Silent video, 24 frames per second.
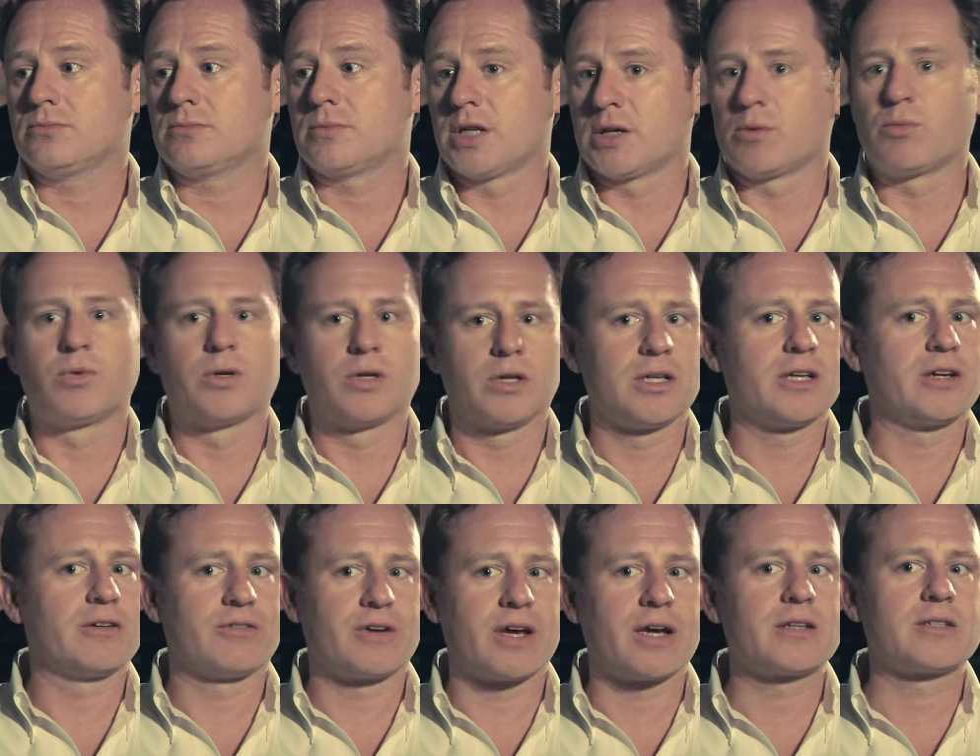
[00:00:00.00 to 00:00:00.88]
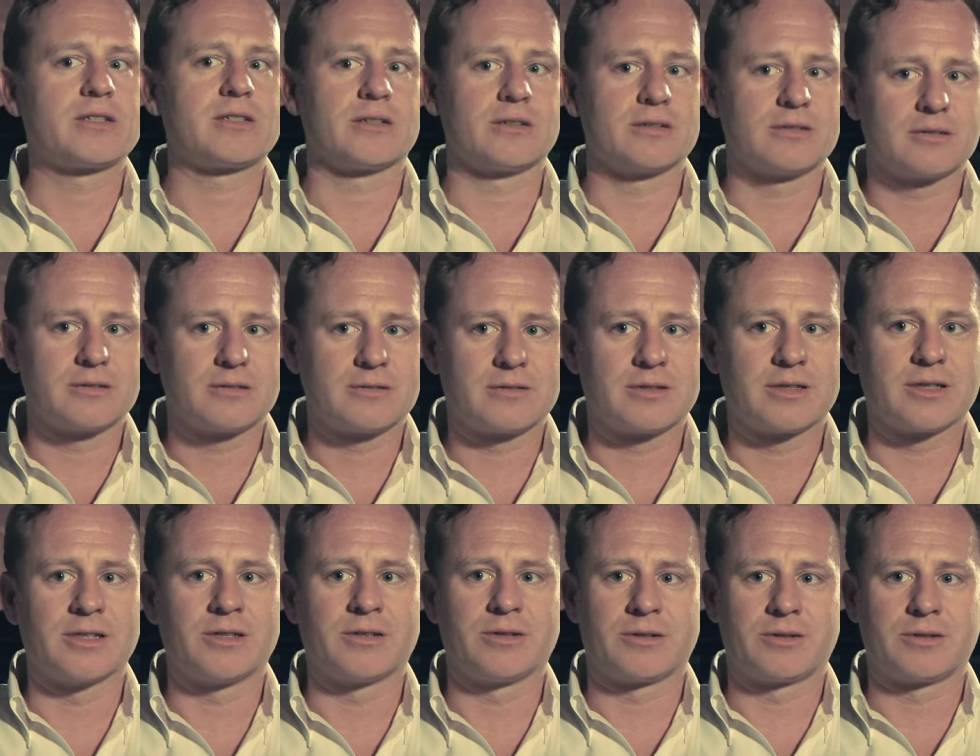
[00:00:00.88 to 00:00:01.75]
it really affects you. You
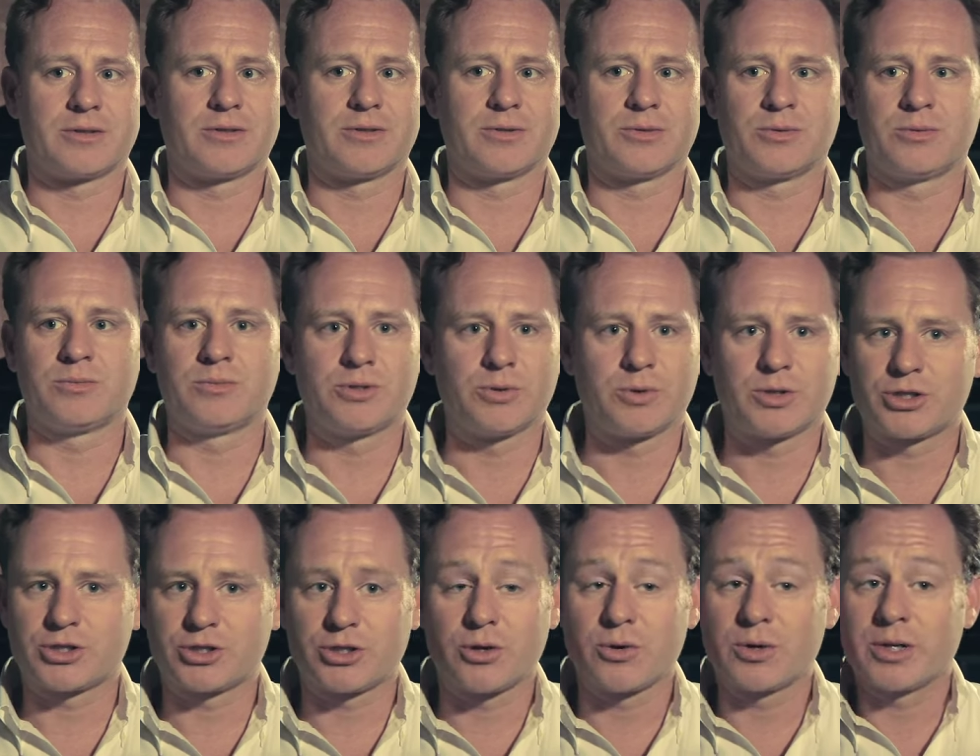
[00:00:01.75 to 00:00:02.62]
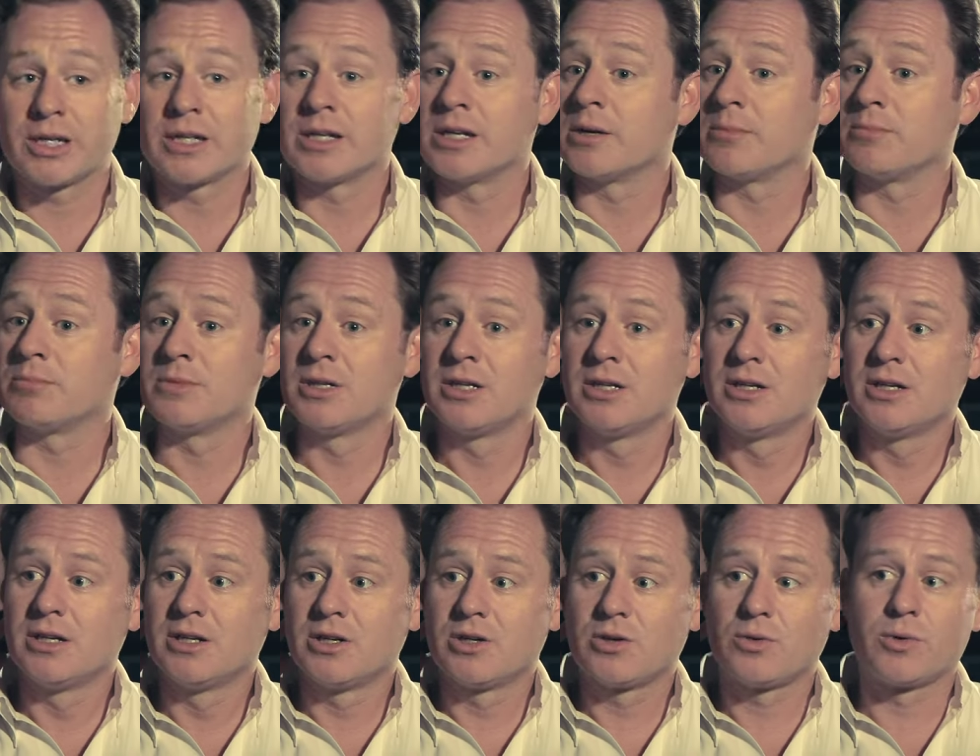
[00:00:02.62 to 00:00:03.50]
know, do do a show and end up
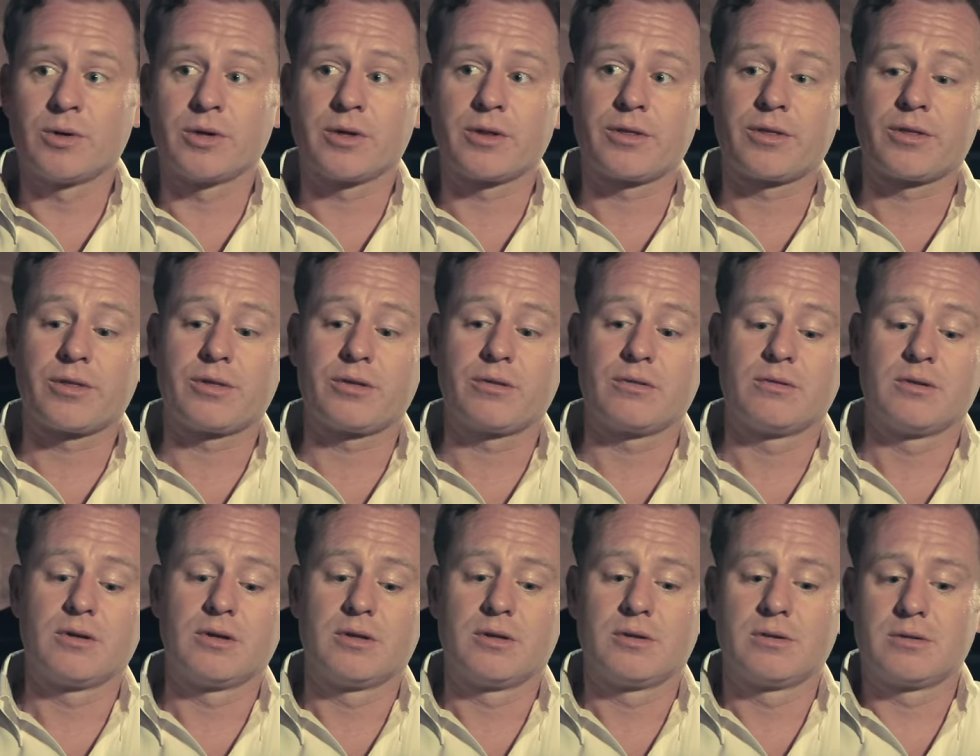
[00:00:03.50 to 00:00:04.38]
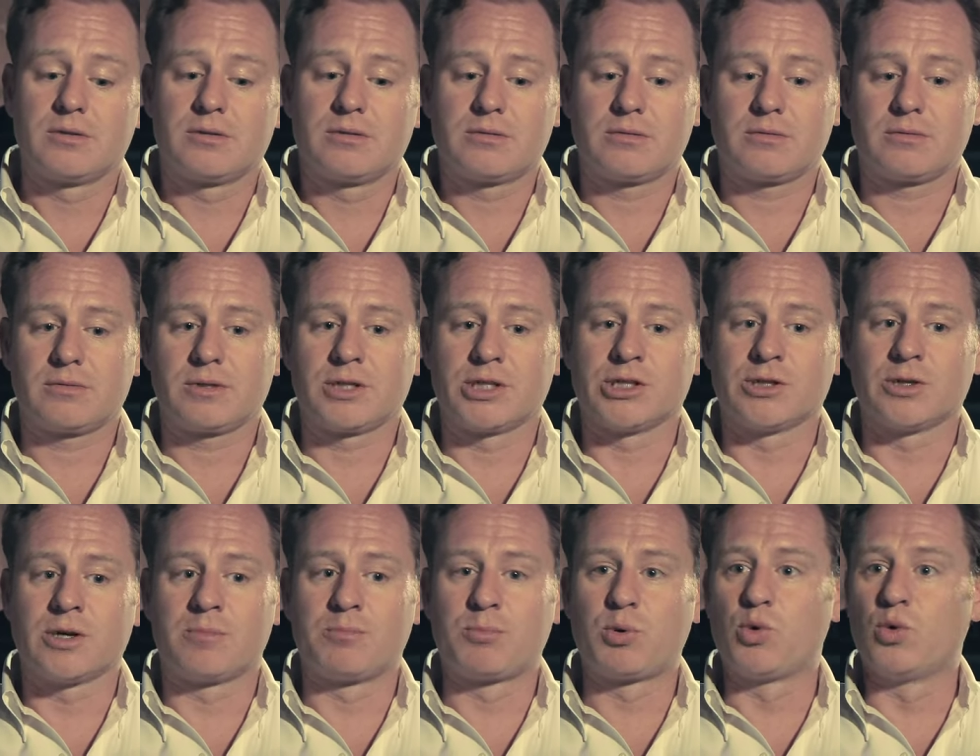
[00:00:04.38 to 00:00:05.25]
with, you know,
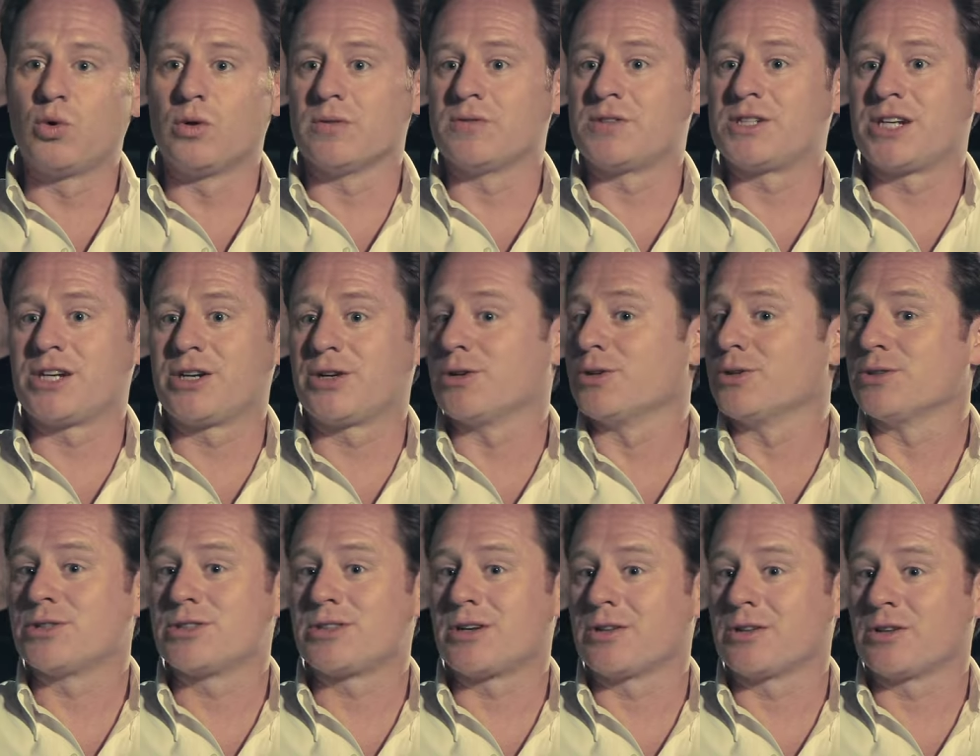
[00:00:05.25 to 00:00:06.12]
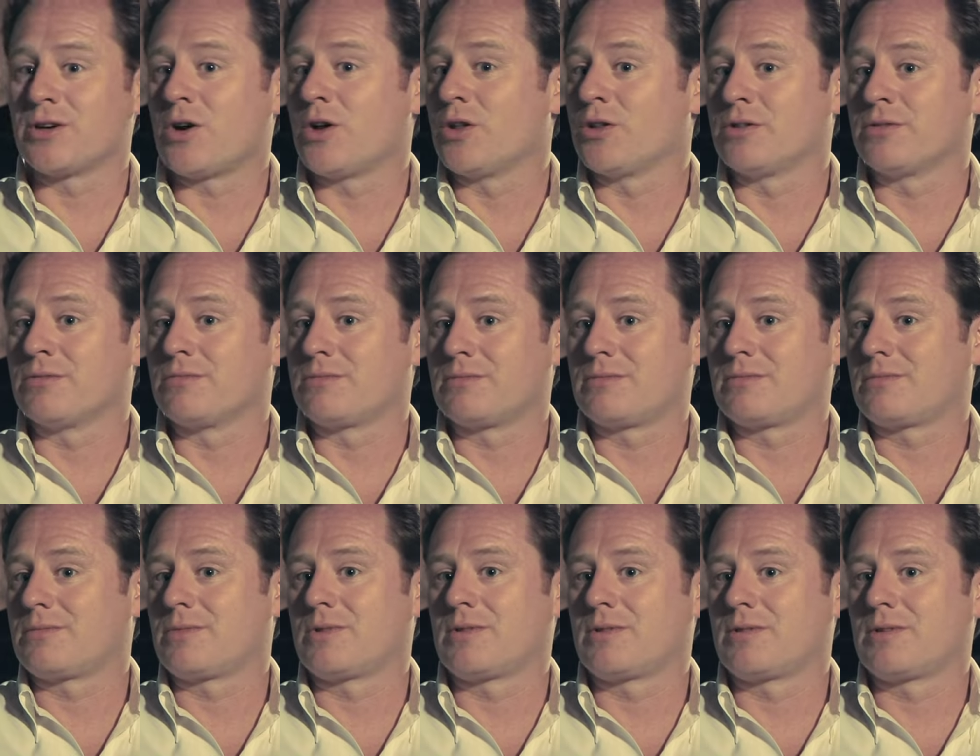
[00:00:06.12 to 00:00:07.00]
a pool of tears on on
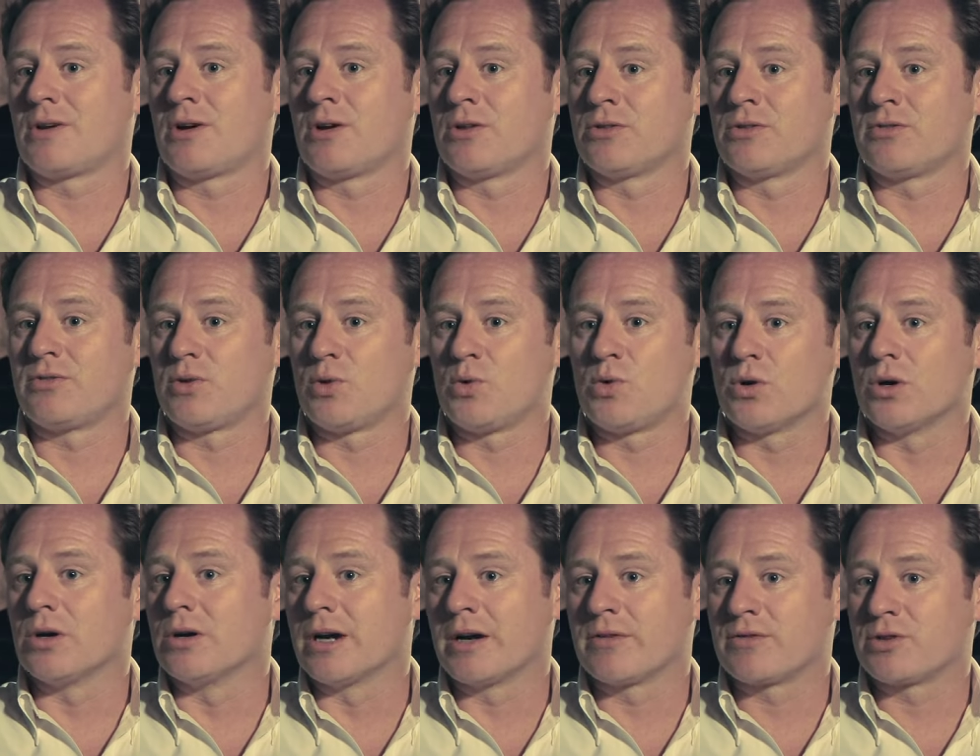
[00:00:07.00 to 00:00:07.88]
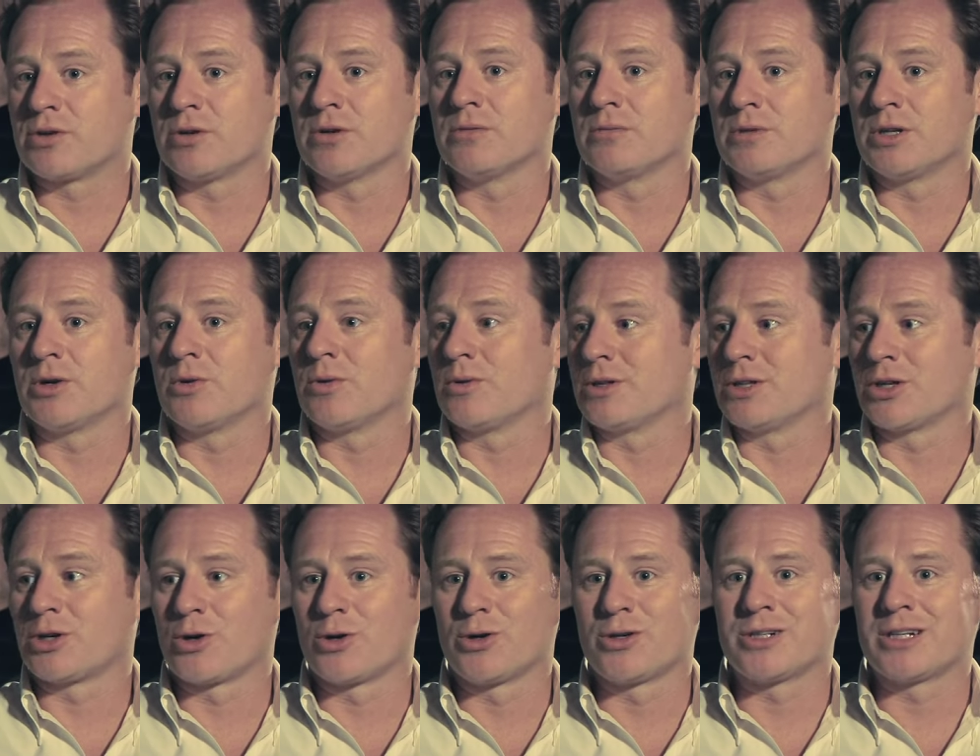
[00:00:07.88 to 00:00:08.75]
on the floor after you know when
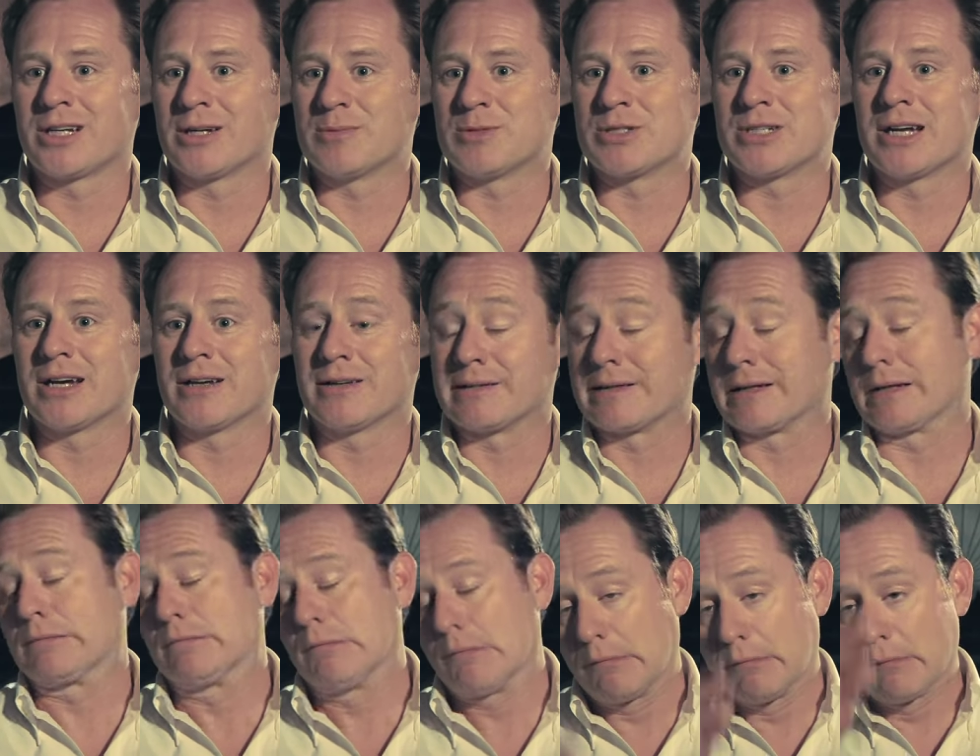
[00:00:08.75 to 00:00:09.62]
the curtain comes down and come,